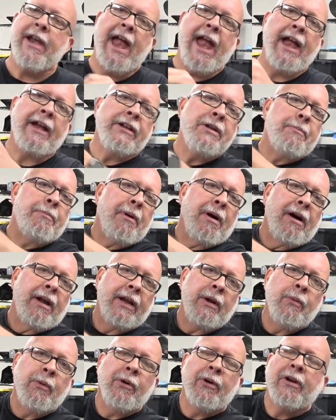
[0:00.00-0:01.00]
hang the
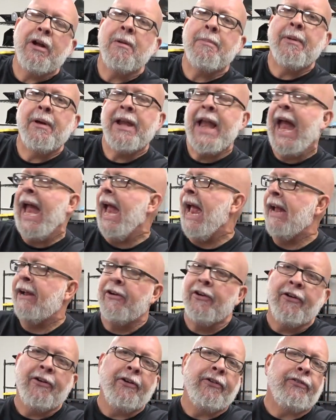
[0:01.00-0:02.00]
bodywork up on
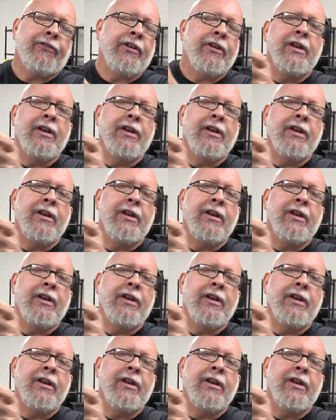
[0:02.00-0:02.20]
hangers,